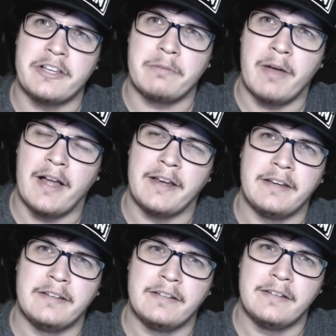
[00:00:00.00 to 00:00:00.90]
on your
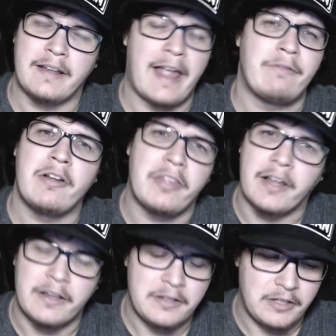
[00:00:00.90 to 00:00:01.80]
mind. Like
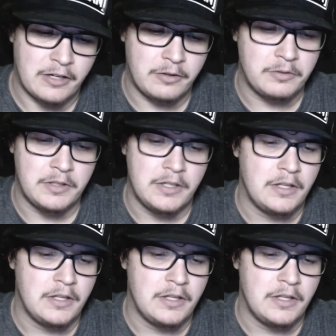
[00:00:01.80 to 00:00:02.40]
everything, you know.